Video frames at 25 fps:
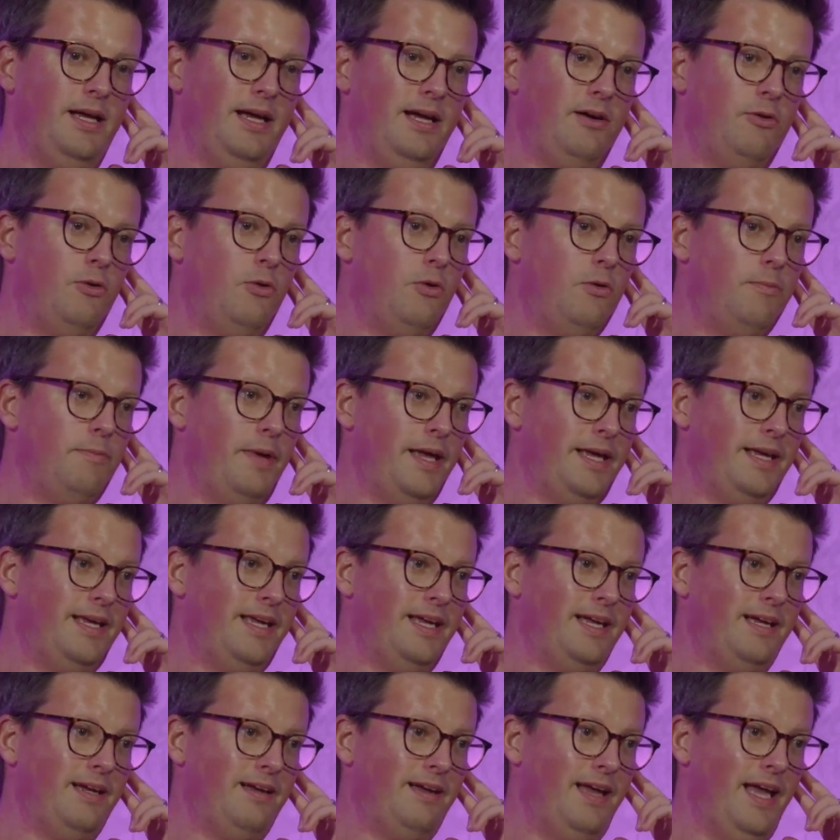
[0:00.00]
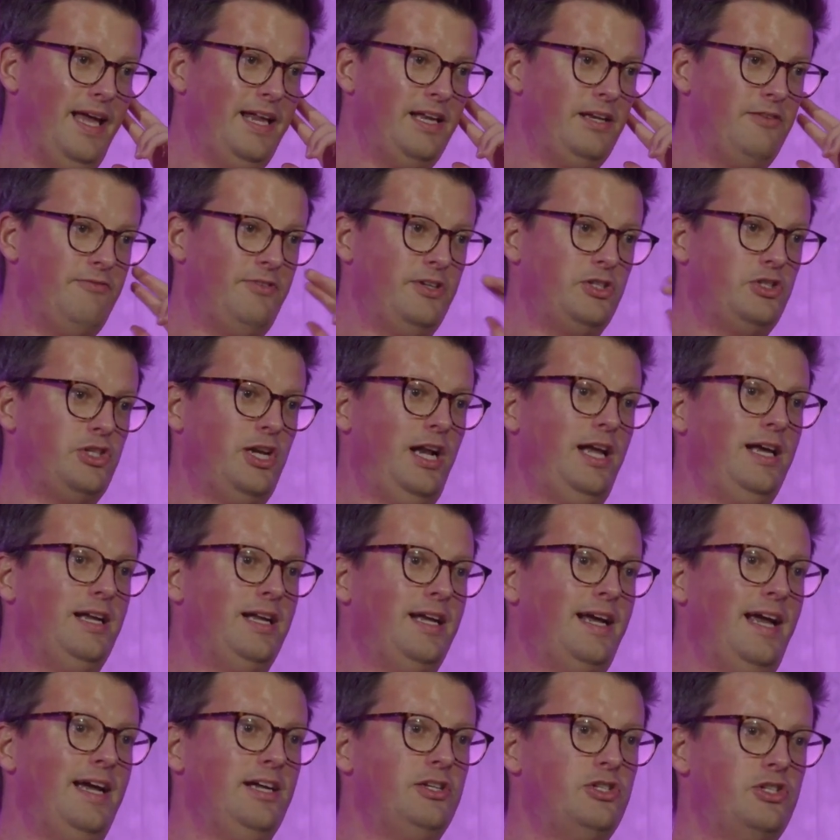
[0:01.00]
or making individual
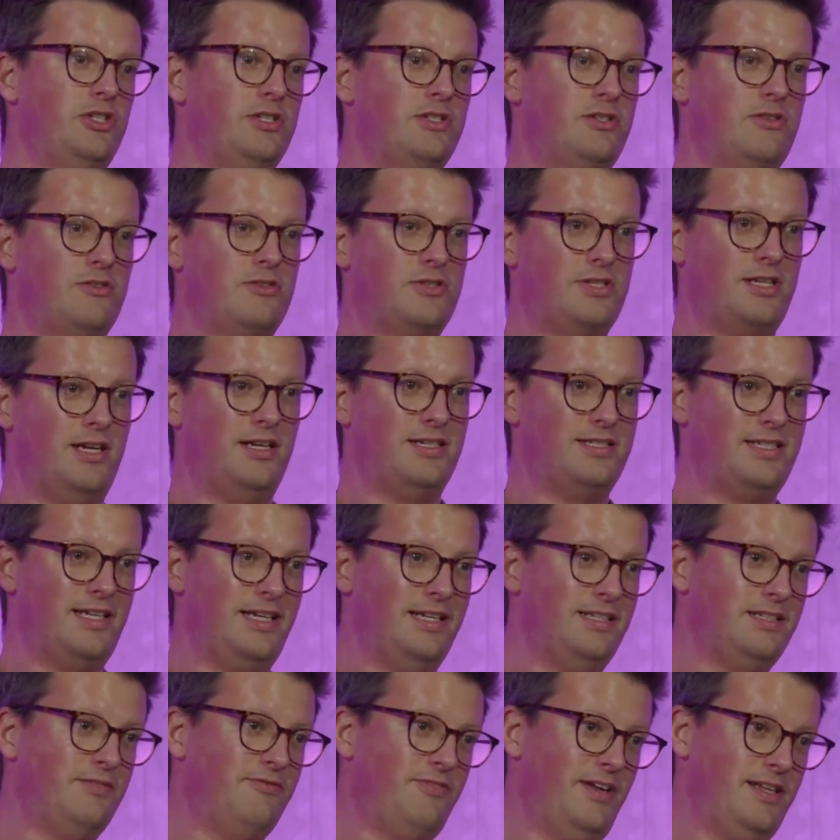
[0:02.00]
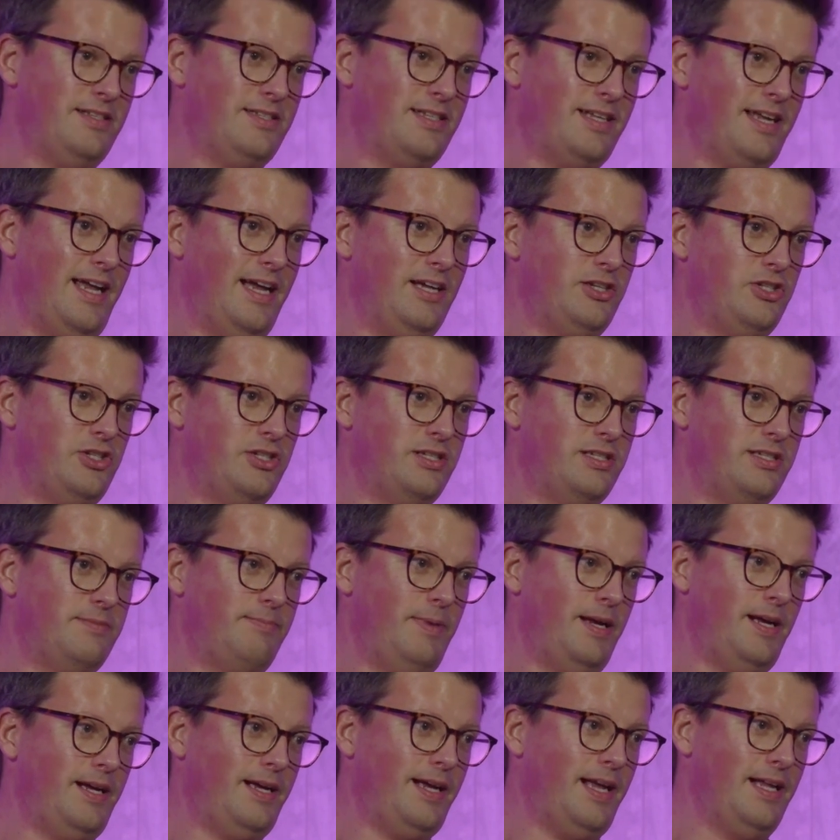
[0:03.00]
allegations or starting investigations
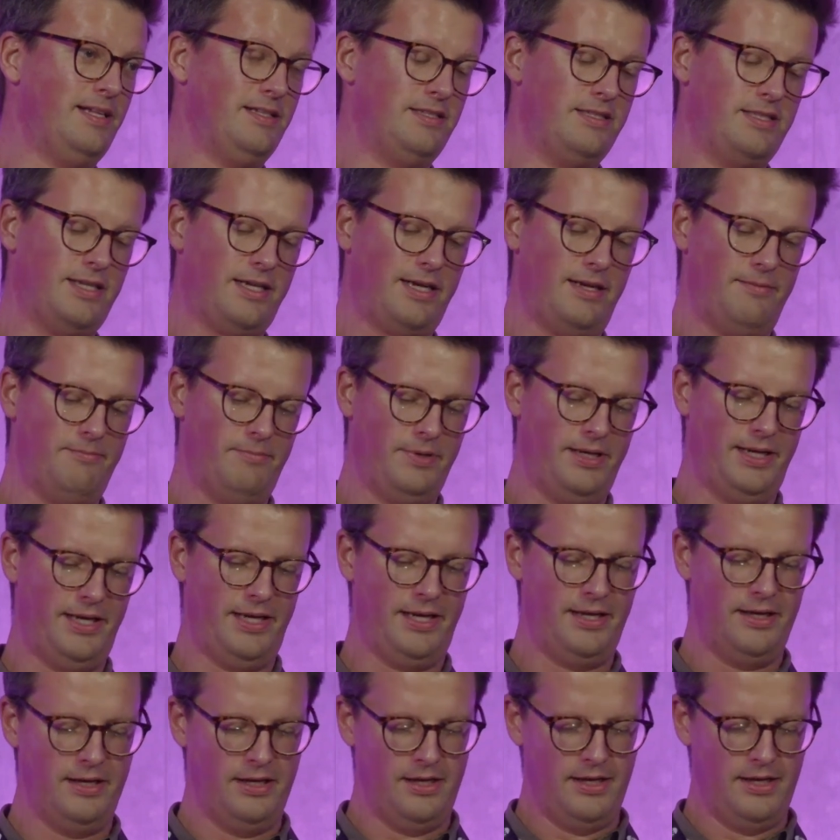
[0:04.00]
against the company.